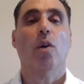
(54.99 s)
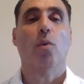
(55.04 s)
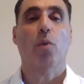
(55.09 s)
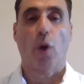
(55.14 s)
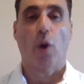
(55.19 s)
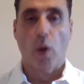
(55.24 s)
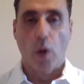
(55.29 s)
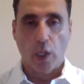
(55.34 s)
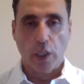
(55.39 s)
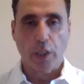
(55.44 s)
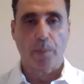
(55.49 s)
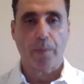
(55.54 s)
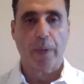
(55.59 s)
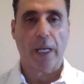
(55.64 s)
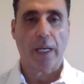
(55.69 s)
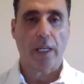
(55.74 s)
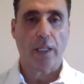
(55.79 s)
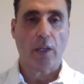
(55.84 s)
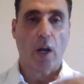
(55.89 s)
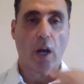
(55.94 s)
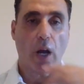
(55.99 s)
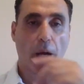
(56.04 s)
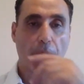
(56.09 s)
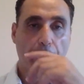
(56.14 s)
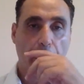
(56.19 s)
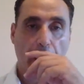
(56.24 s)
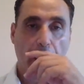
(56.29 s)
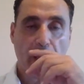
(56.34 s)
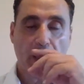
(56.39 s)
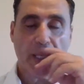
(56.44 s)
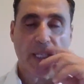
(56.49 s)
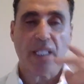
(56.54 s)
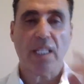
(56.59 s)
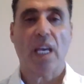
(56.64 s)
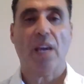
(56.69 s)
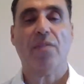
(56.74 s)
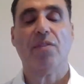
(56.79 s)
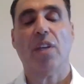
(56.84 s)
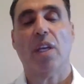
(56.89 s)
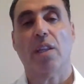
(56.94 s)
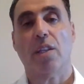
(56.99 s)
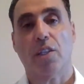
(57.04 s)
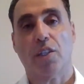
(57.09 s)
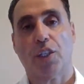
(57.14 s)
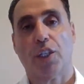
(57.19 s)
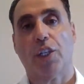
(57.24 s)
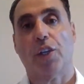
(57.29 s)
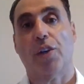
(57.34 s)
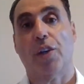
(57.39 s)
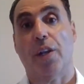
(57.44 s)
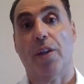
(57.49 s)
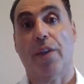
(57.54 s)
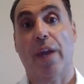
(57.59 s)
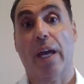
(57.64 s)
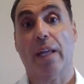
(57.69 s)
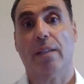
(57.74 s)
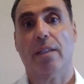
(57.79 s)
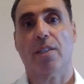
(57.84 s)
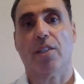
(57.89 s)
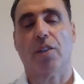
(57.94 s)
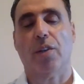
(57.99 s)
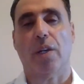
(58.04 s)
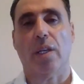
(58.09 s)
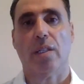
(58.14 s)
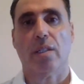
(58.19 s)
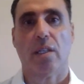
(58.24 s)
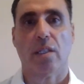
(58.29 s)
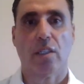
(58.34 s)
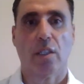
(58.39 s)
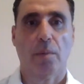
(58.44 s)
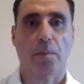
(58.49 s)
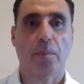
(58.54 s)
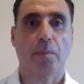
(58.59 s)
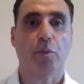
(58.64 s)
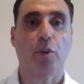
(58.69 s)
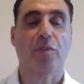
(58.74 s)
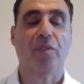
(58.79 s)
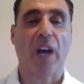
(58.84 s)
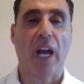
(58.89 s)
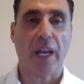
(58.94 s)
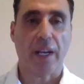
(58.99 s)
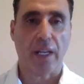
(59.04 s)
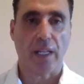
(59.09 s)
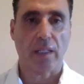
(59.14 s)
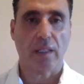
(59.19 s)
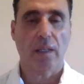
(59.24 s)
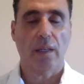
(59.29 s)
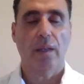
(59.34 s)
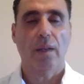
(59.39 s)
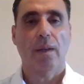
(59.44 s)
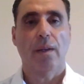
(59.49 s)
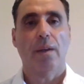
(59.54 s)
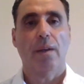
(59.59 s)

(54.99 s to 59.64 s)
we all depended on the safety and the security that the screening system provided